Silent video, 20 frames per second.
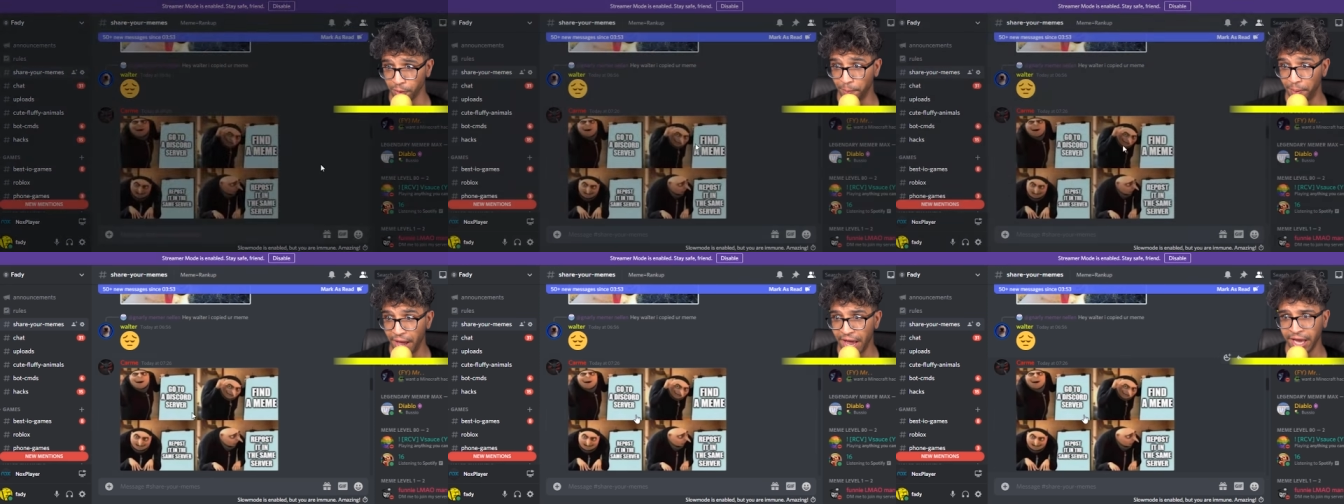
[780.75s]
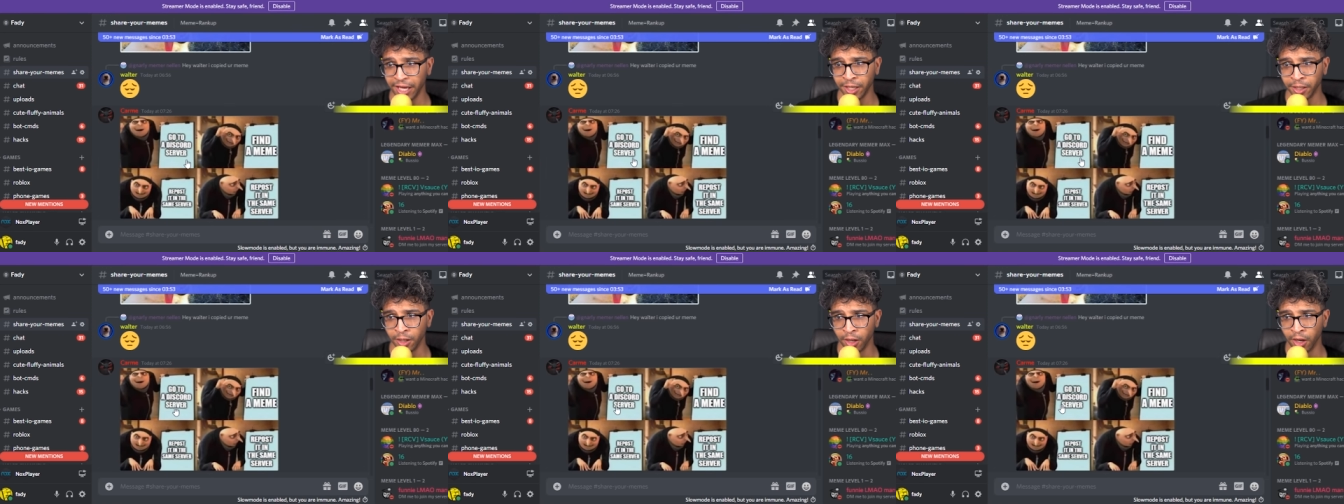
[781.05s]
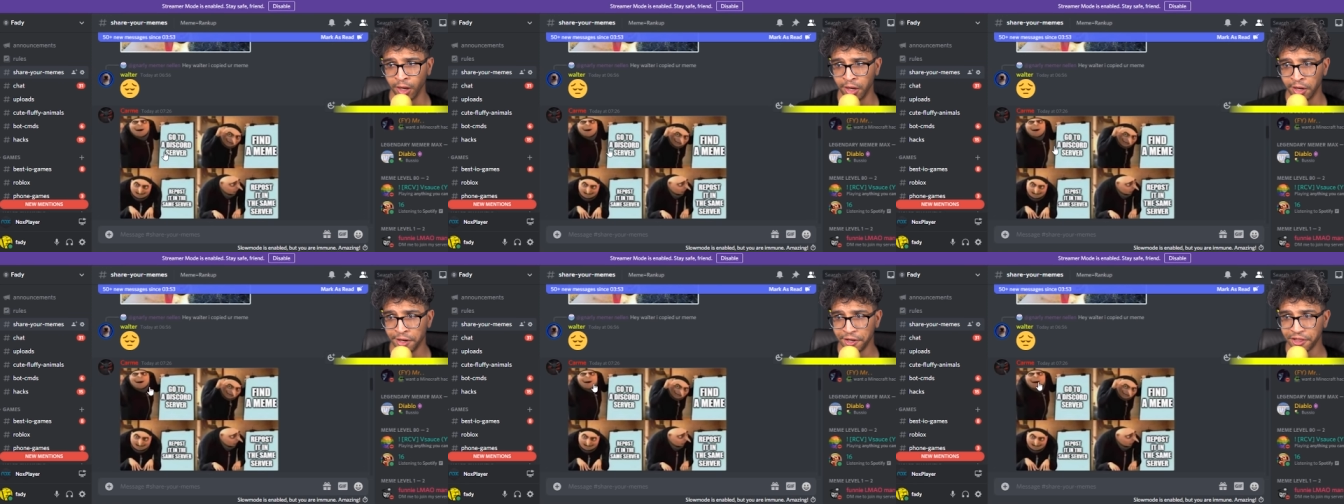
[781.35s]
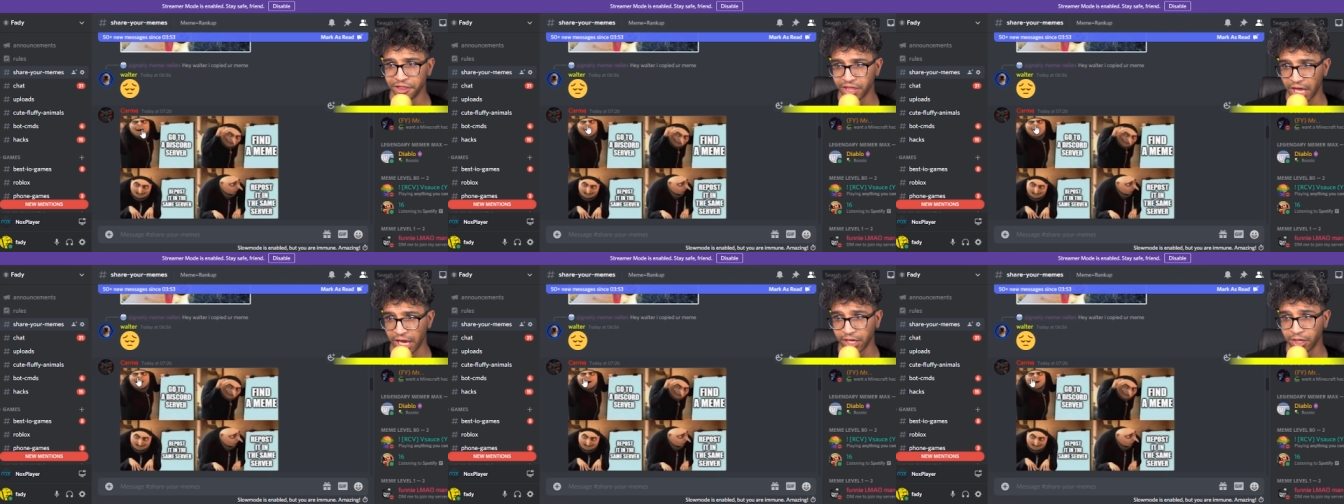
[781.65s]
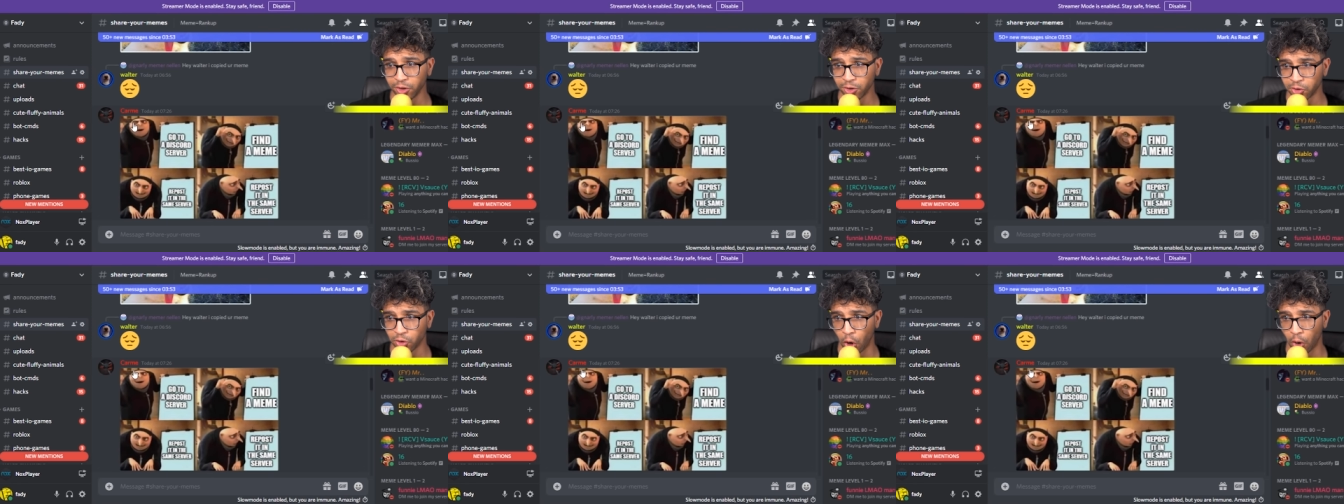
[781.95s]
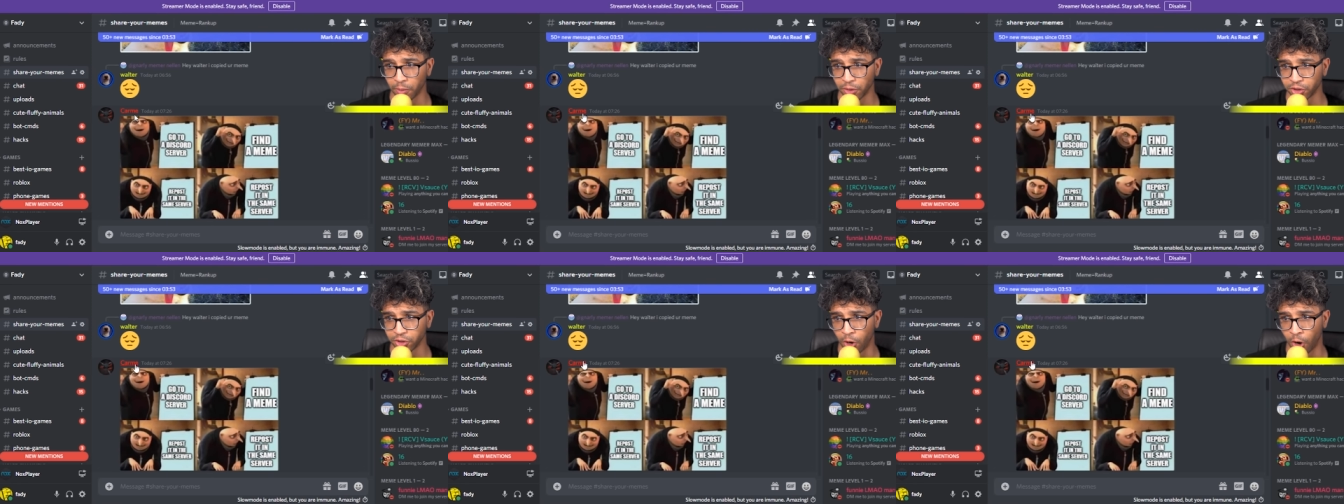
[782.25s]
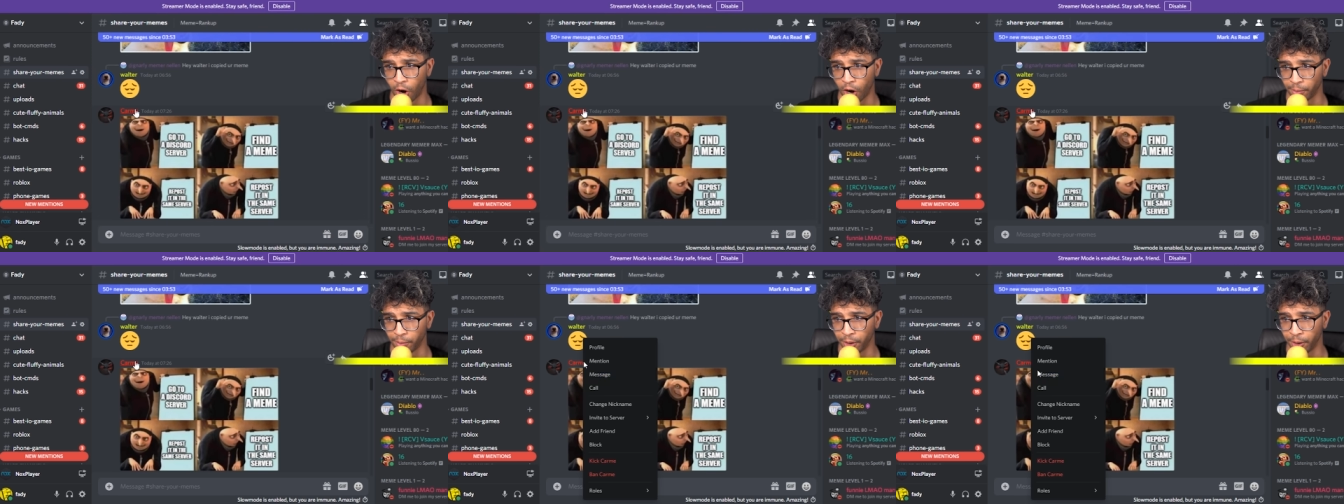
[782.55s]
the pain. Thank you so much,
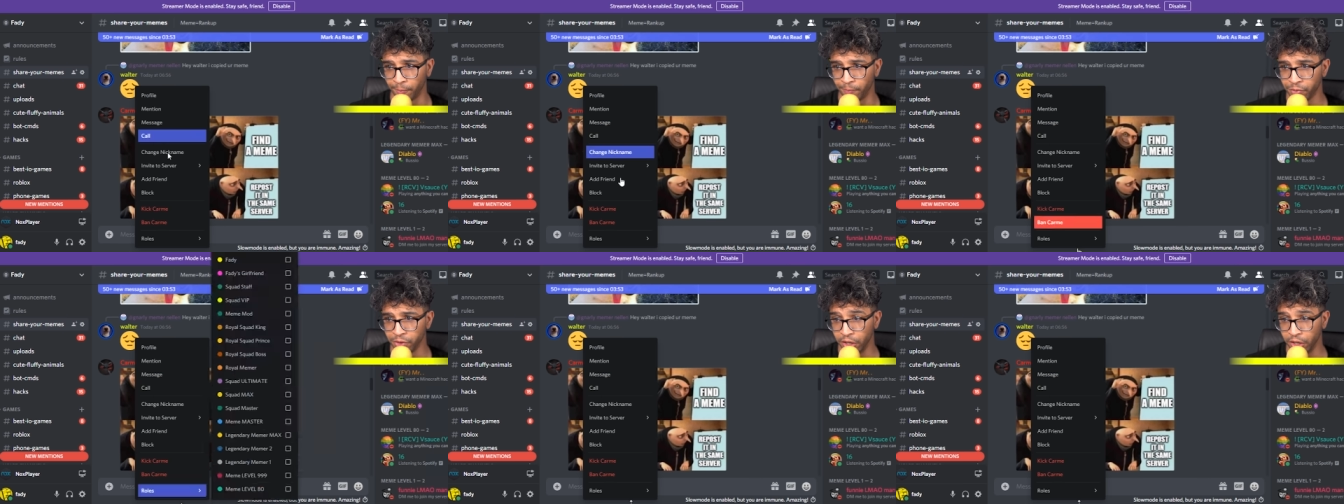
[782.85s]
Karma.